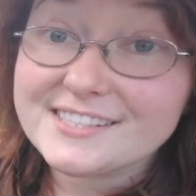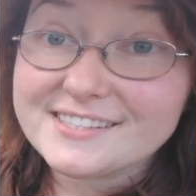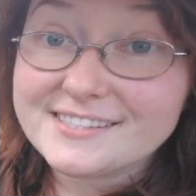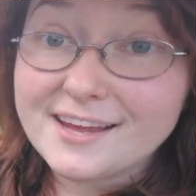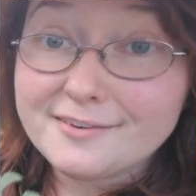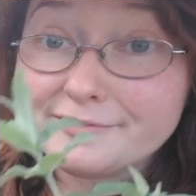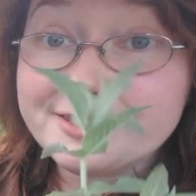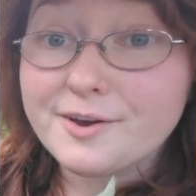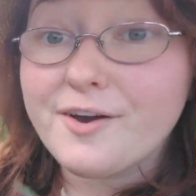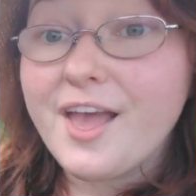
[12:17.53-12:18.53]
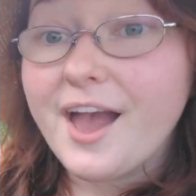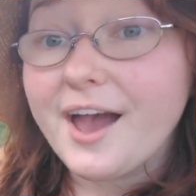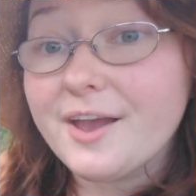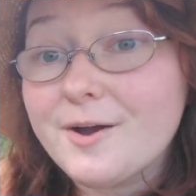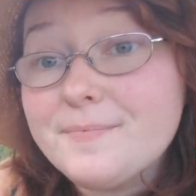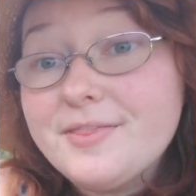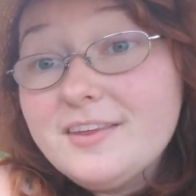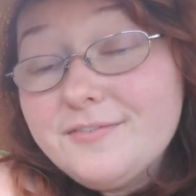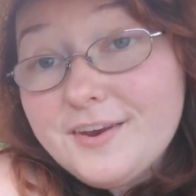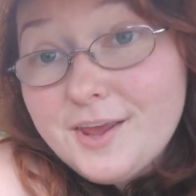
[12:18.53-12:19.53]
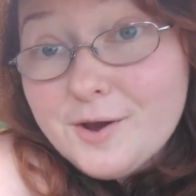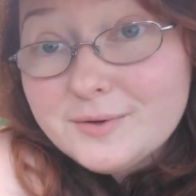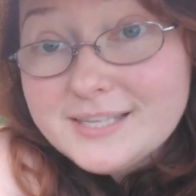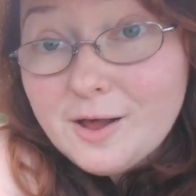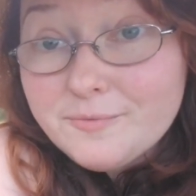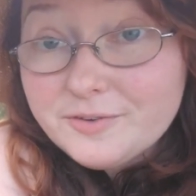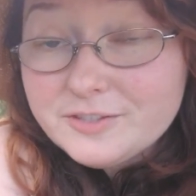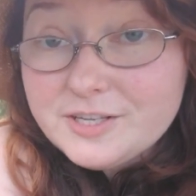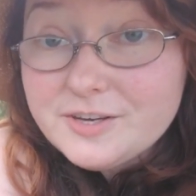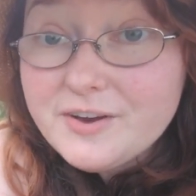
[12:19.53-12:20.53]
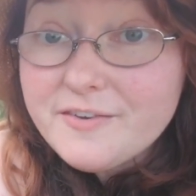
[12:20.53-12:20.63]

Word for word: and stuff. So I hope that this video was helpful to you.